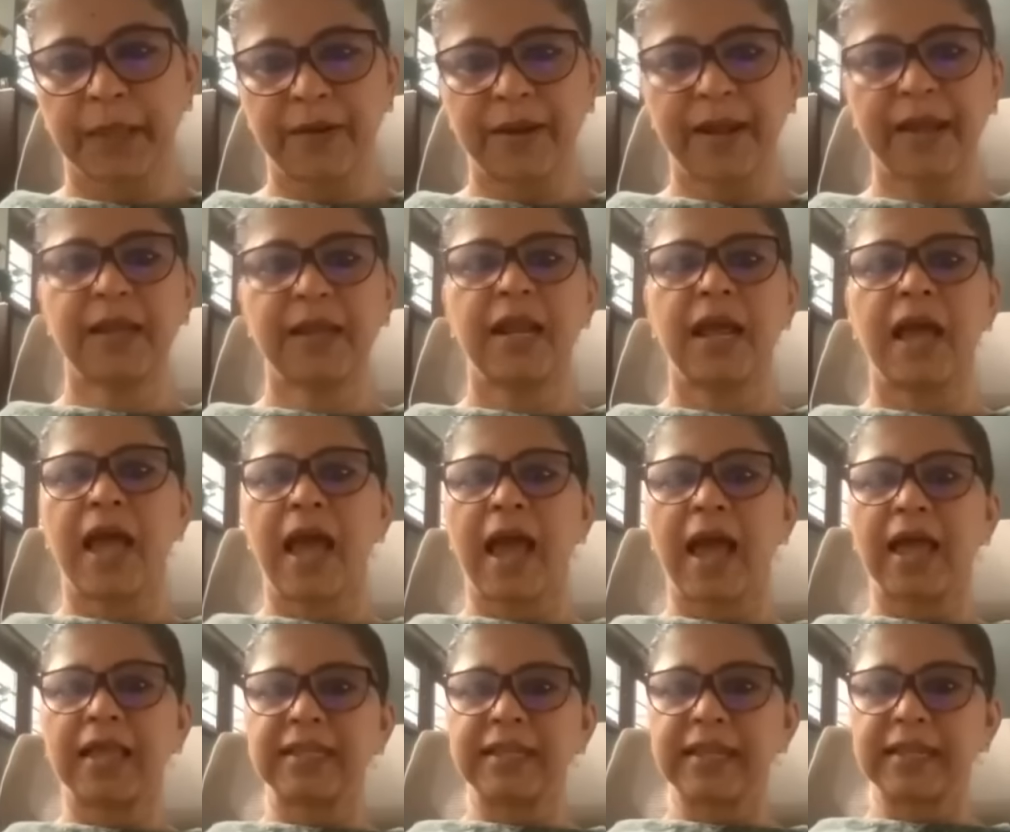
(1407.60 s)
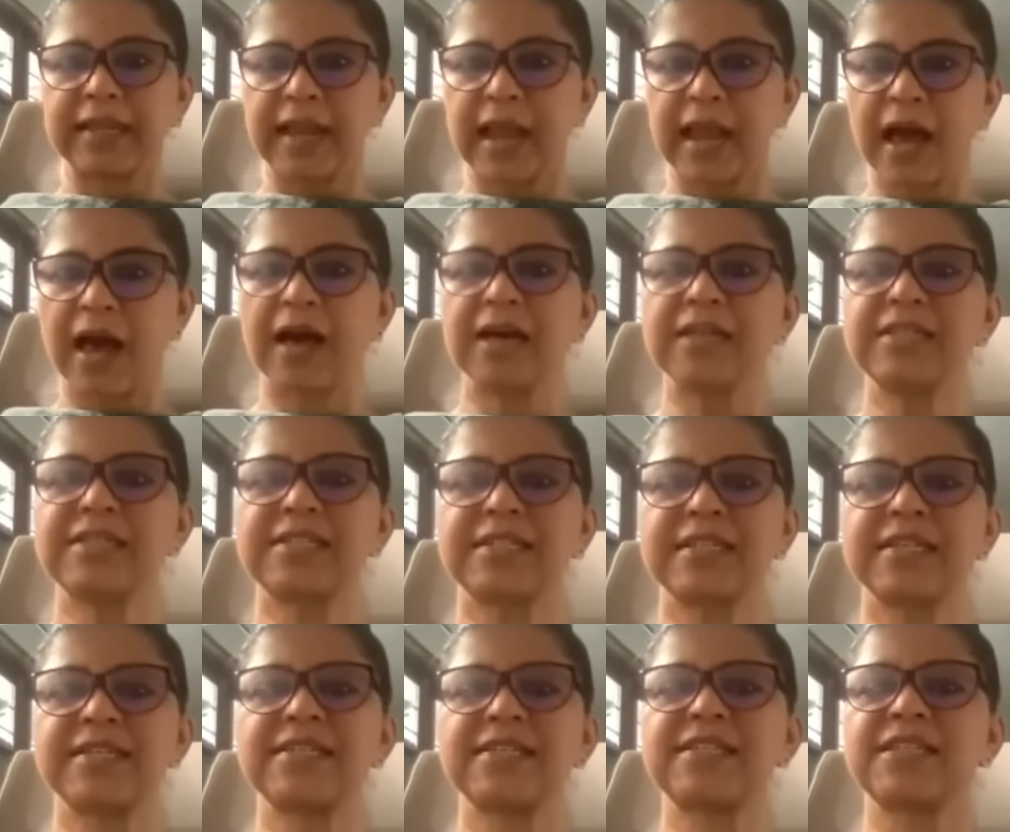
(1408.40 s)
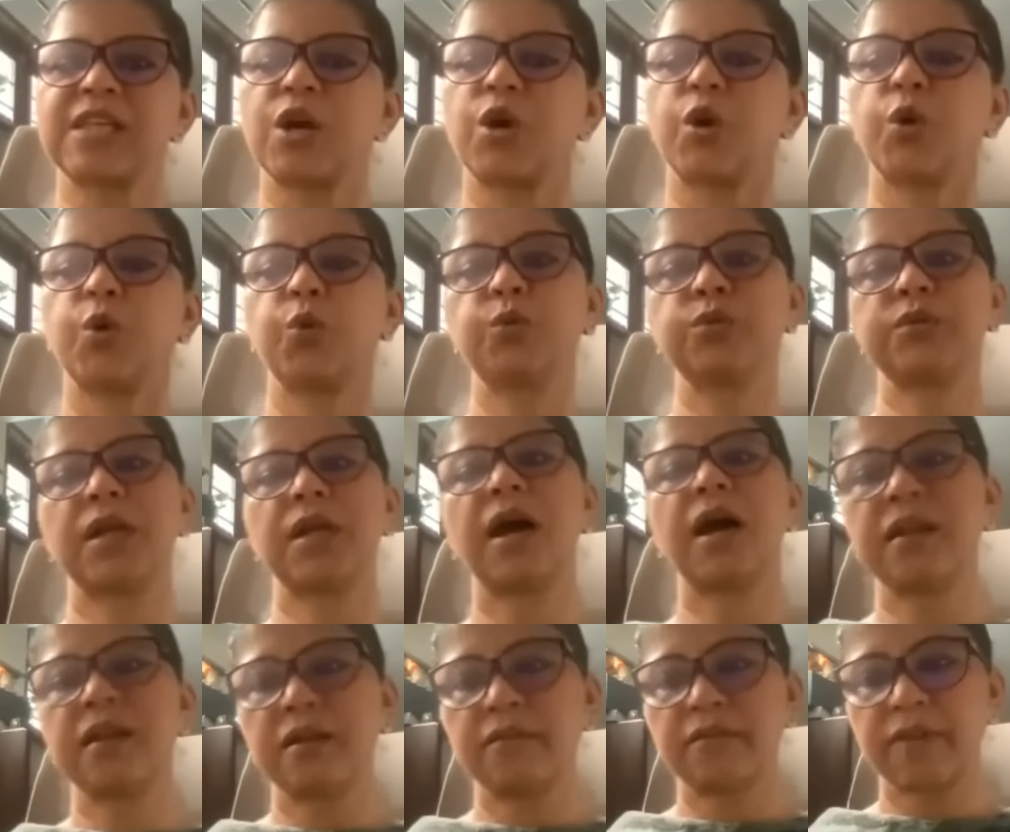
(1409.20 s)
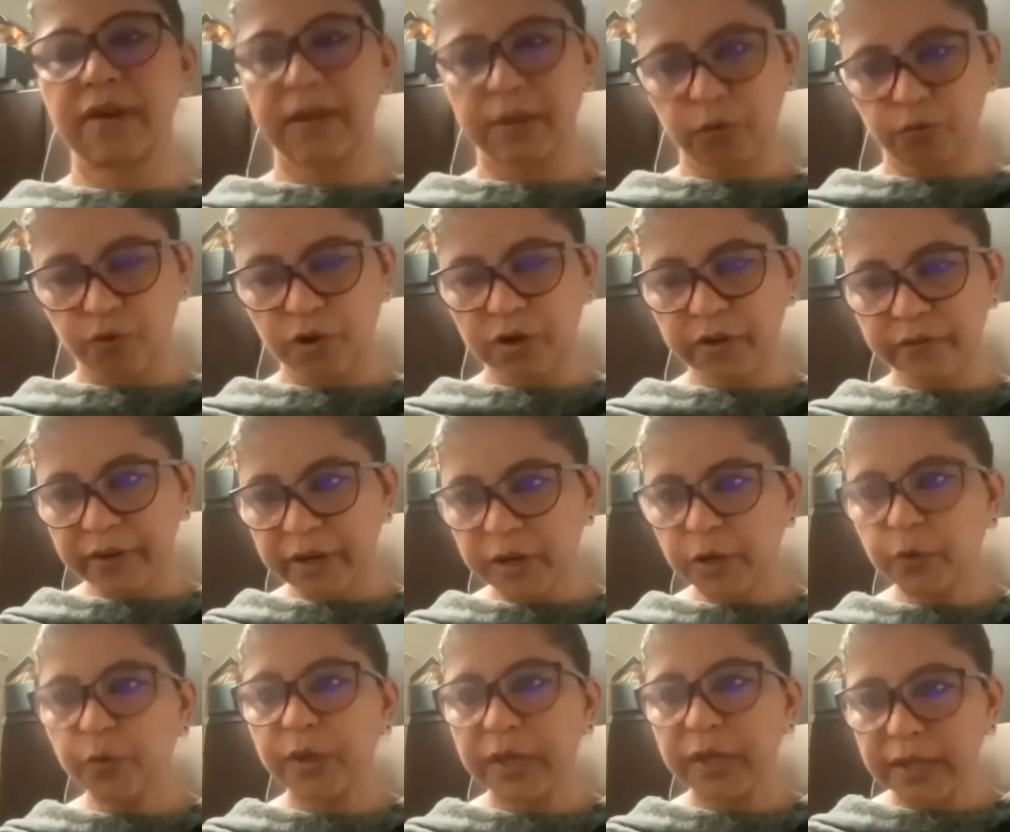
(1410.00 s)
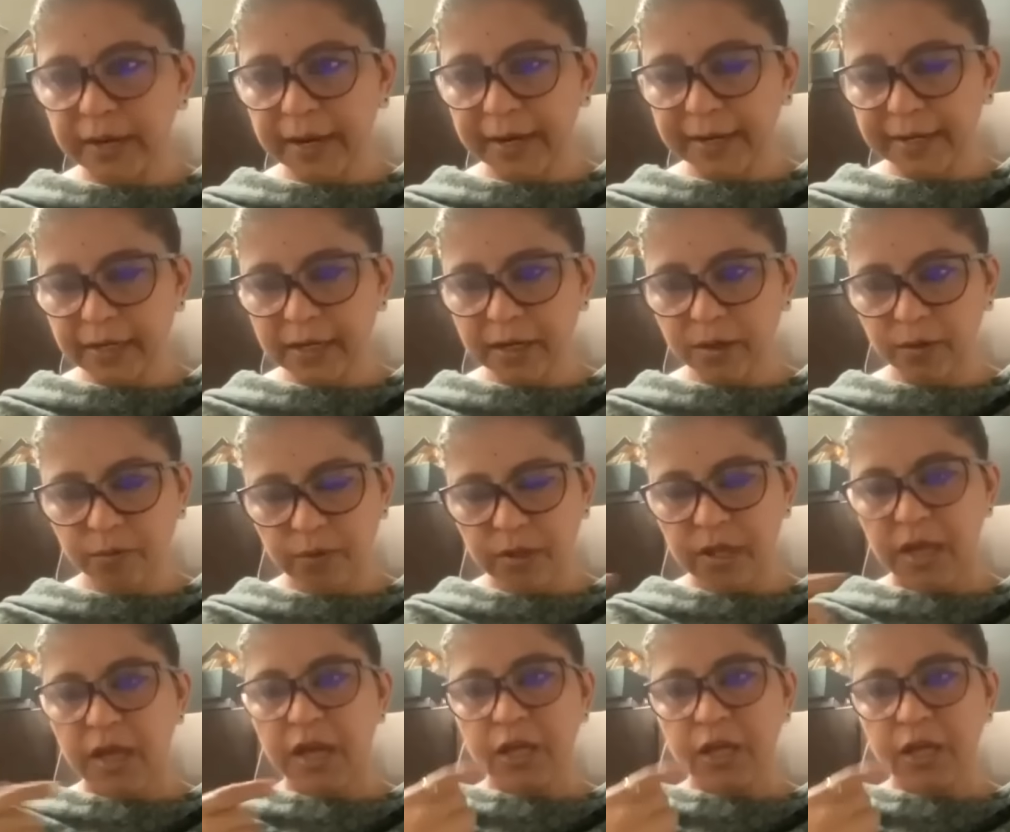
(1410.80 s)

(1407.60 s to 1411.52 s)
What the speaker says: right? And the last is Udana Vayu, what we are doing right now.